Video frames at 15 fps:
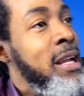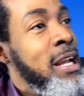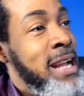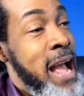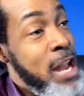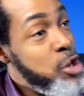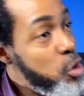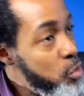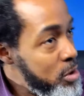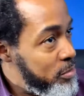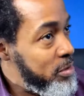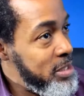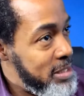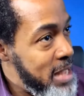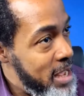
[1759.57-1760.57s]
Can you
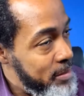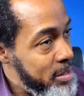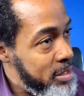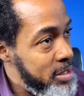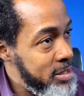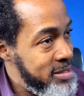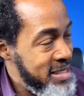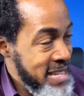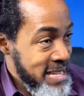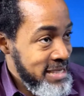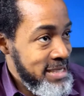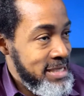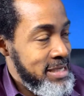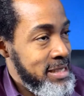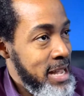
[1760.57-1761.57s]
reverse diabetes?
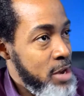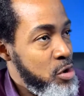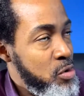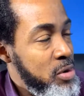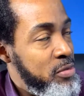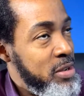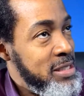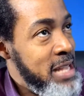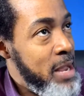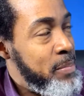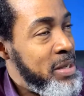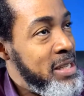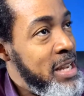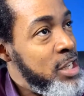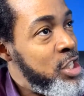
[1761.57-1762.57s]
Yes. Can you reverse
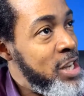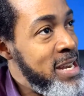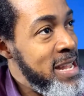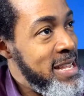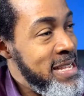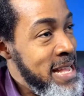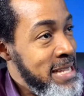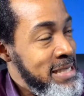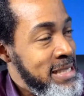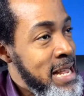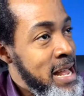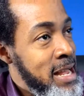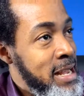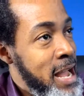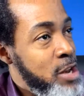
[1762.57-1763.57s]
hypertension? Yes.
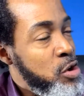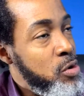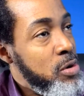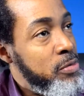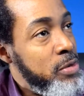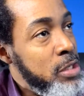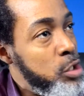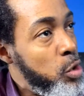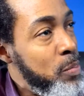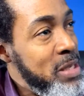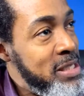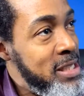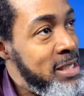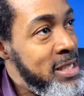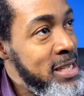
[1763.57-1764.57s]
Can you reverse
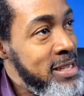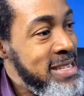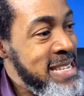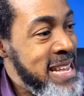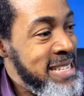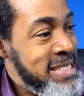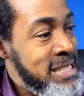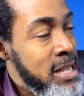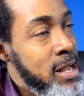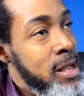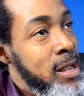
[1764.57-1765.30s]
obesity? Yes.